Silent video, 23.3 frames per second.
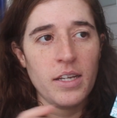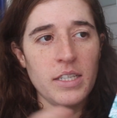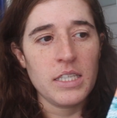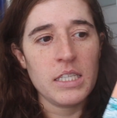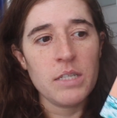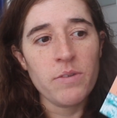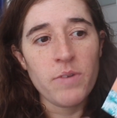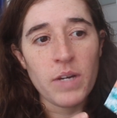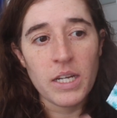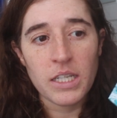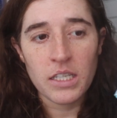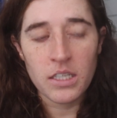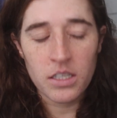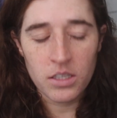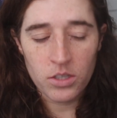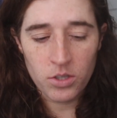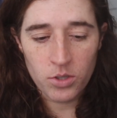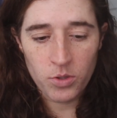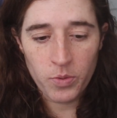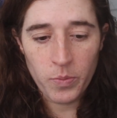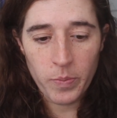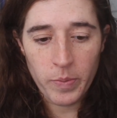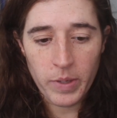It's divided
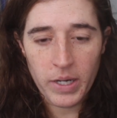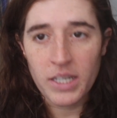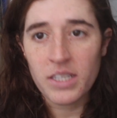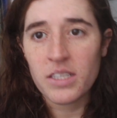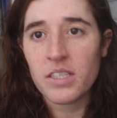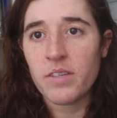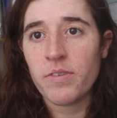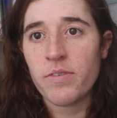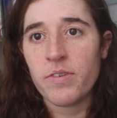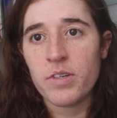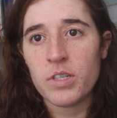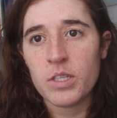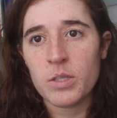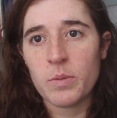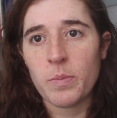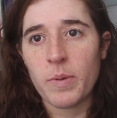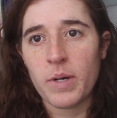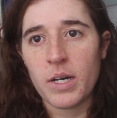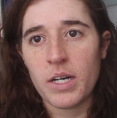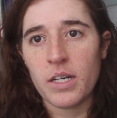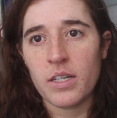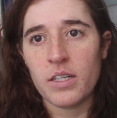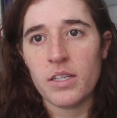in two parts. The first
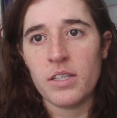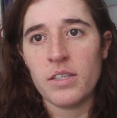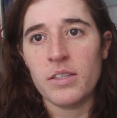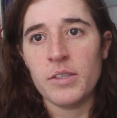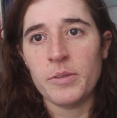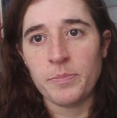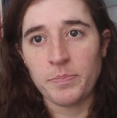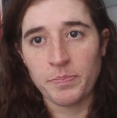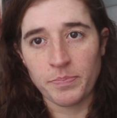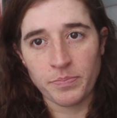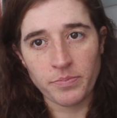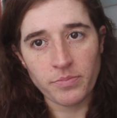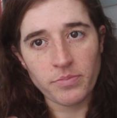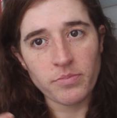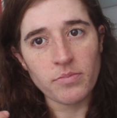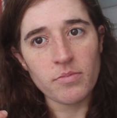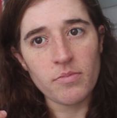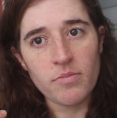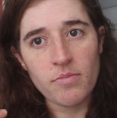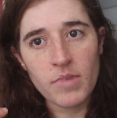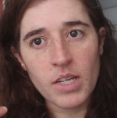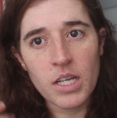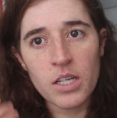part
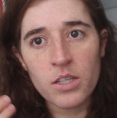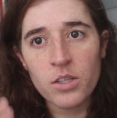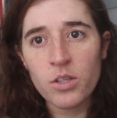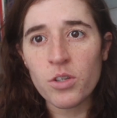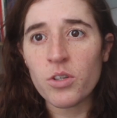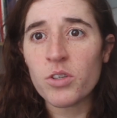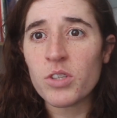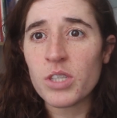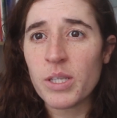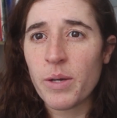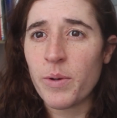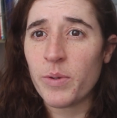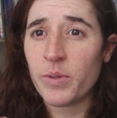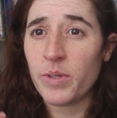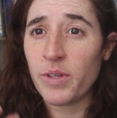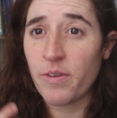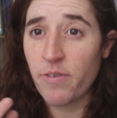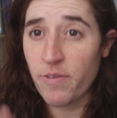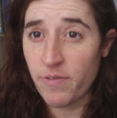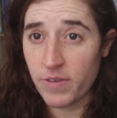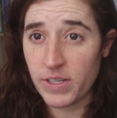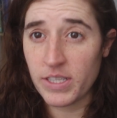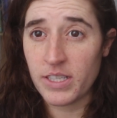talks about
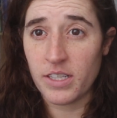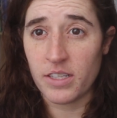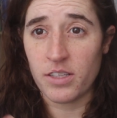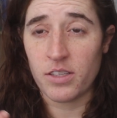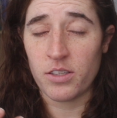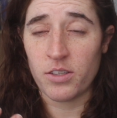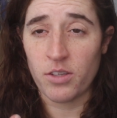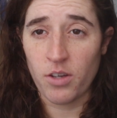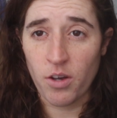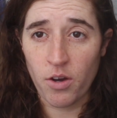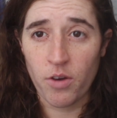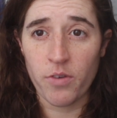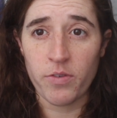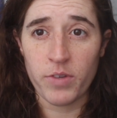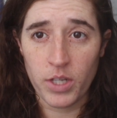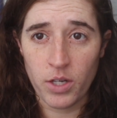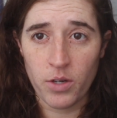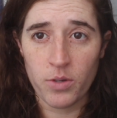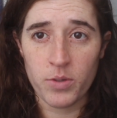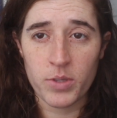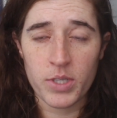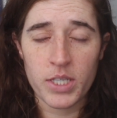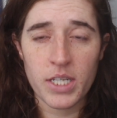the physics of
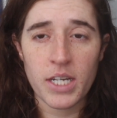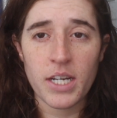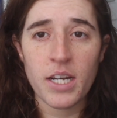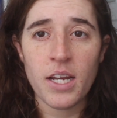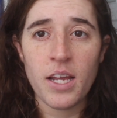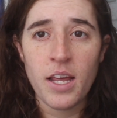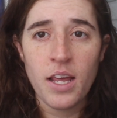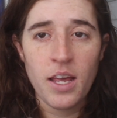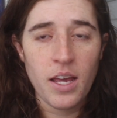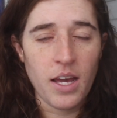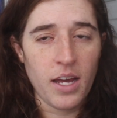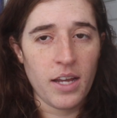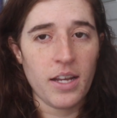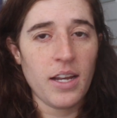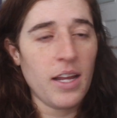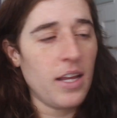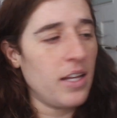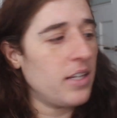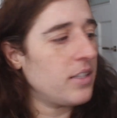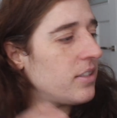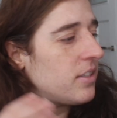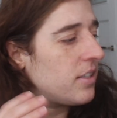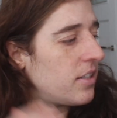the ocean, and
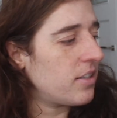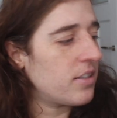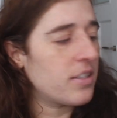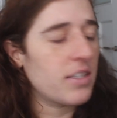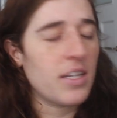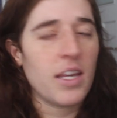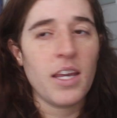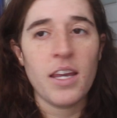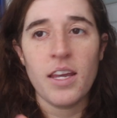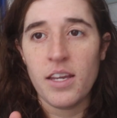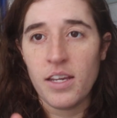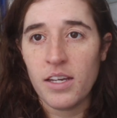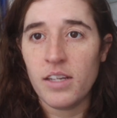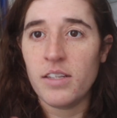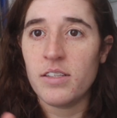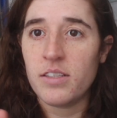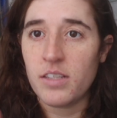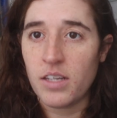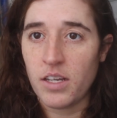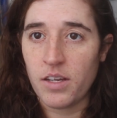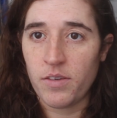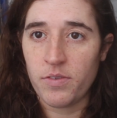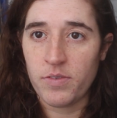Helen Czerski
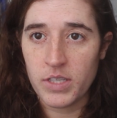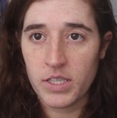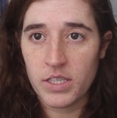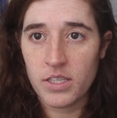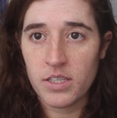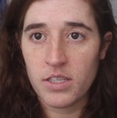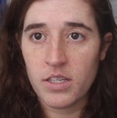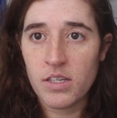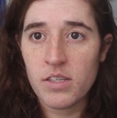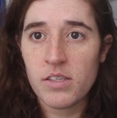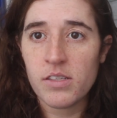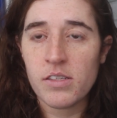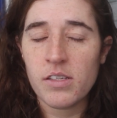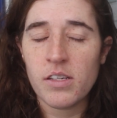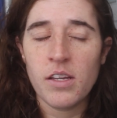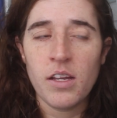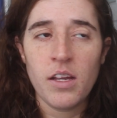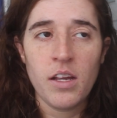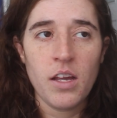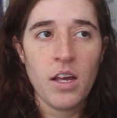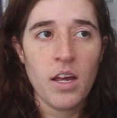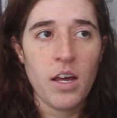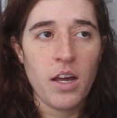is a physicist.
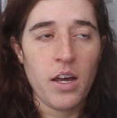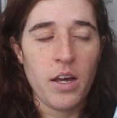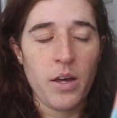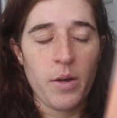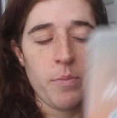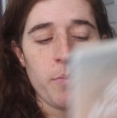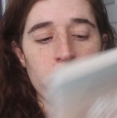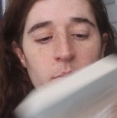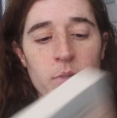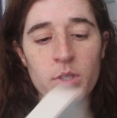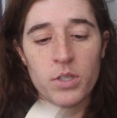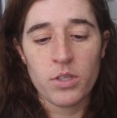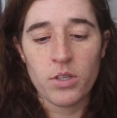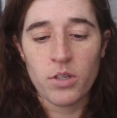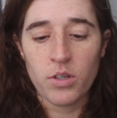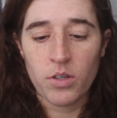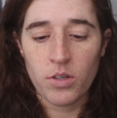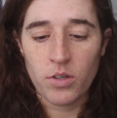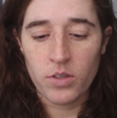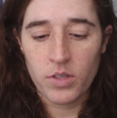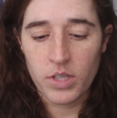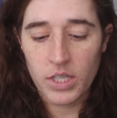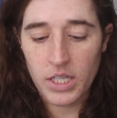
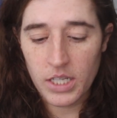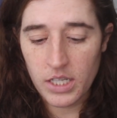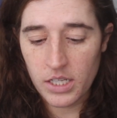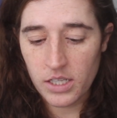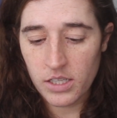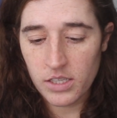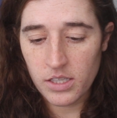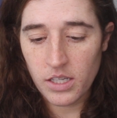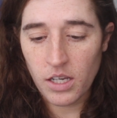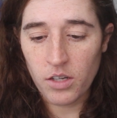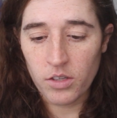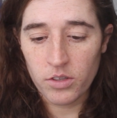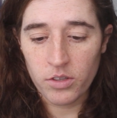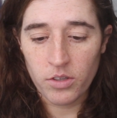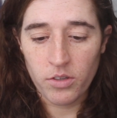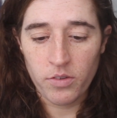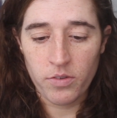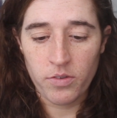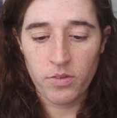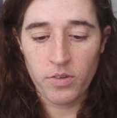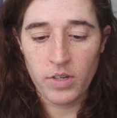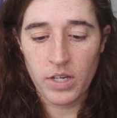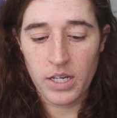So there is a lot
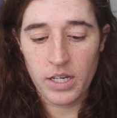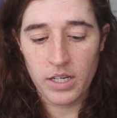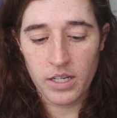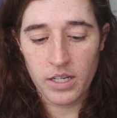of